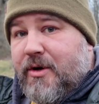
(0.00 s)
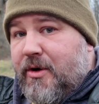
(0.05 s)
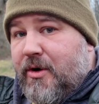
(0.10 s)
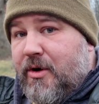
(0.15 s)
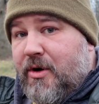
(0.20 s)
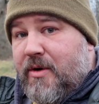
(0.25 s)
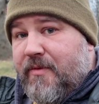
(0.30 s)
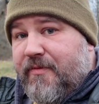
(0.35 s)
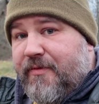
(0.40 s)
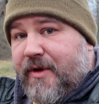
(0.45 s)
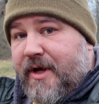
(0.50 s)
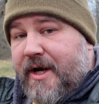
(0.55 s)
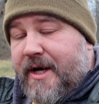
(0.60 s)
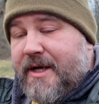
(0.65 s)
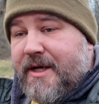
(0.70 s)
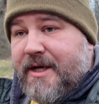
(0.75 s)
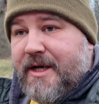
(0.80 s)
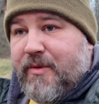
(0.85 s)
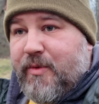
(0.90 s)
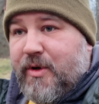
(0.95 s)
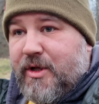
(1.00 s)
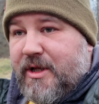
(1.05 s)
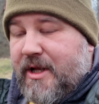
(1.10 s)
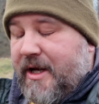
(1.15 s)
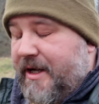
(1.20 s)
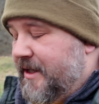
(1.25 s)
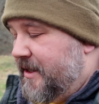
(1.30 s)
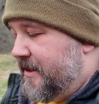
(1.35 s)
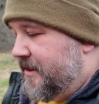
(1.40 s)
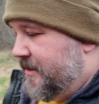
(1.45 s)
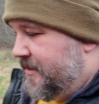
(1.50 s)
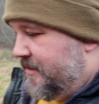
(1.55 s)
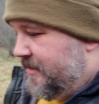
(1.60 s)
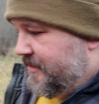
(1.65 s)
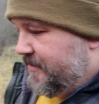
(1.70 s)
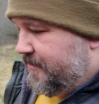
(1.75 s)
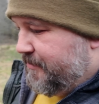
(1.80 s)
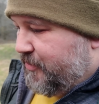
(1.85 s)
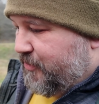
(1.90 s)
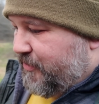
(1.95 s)
hopefully he won't lying.
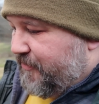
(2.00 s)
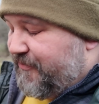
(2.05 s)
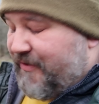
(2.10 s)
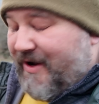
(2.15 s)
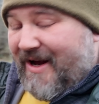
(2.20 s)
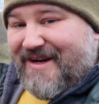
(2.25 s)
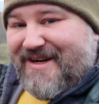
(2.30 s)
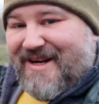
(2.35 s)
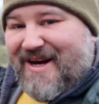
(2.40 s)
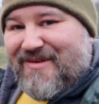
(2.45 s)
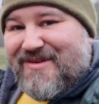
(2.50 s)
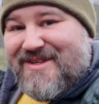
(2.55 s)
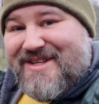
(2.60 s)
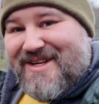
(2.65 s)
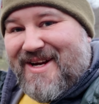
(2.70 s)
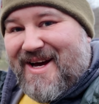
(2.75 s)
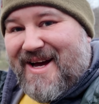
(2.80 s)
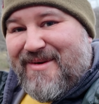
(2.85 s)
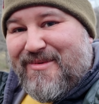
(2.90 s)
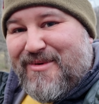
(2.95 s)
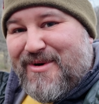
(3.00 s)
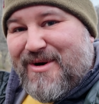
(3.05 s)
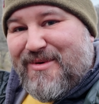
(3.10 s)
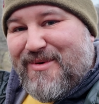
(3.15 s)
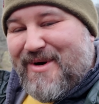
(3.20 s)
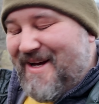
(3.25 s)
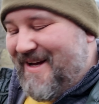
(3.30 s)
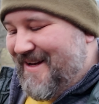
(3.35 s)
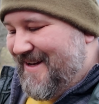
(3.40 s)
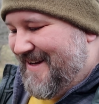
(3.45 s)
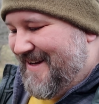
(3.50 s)
But we'll find out tonight, won't we?